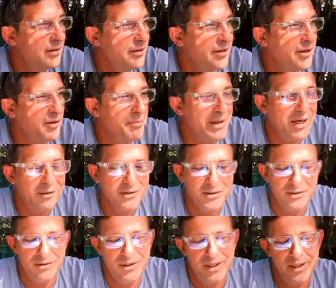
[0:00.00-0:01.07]

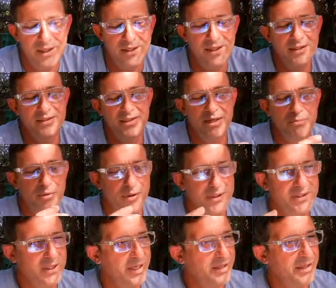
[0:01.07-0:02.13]
thereabouts, and they stay pretty
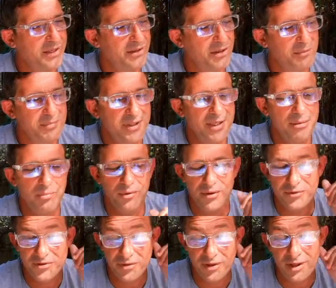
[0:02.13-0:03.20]
tightly clumped and they
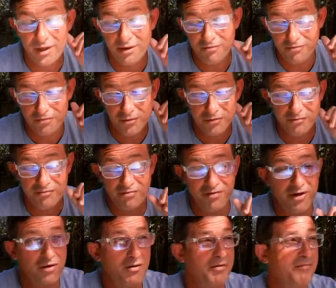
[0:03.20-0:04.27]
produce a lot of fruit.
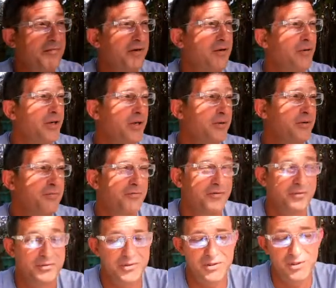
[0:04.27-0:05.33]
Very, very good
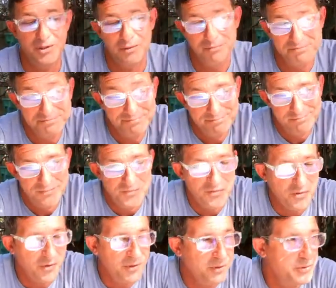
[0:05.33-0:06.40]
fruit. So,
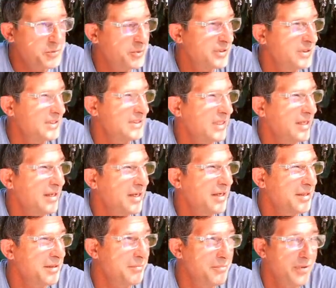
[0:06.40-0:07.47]
for all those reasons, I
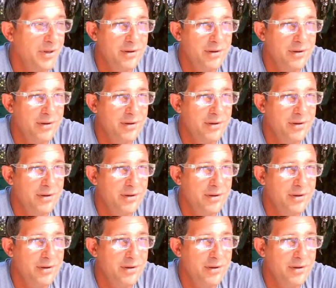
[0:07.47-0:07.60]
like them.